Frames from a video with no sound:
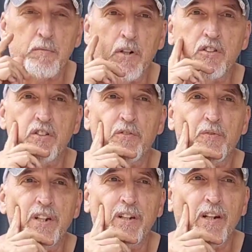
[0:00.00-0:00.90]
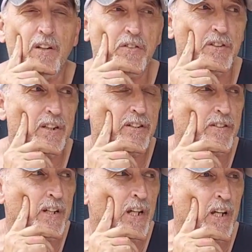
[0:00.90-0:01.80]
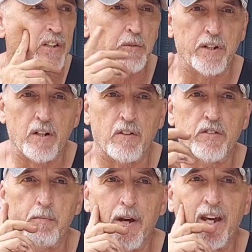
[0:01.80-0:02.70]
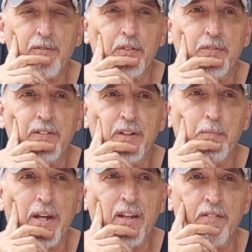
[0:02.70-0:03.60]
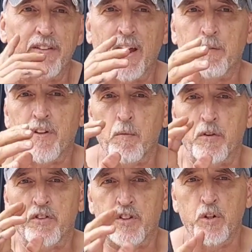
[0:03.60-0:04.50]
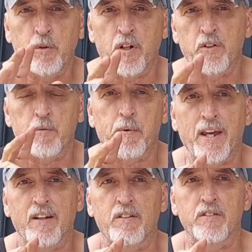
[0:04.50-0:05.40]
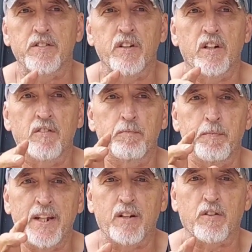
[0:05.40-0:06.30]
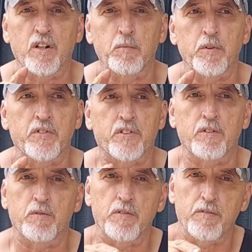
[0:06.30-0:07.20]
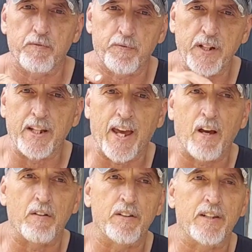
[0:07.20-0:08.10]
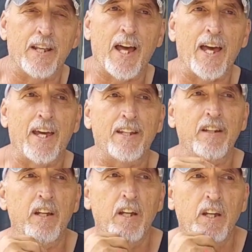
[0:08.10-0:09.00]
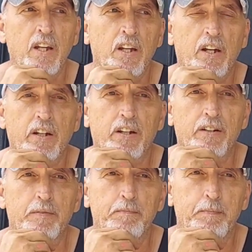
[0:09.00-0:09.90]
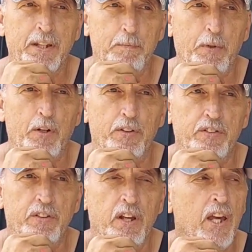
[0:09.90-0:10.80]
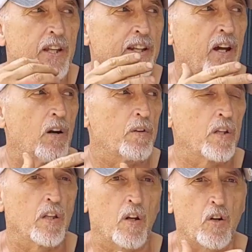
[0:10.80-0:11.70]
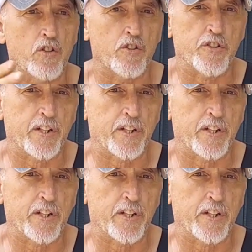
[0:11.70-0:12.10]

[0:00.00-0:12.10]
as much as feed cost is. $20 a bag for 50 pounds. That was almost 200 pounds of meat crumbles to feed out 9 meat birds. Now, on a larger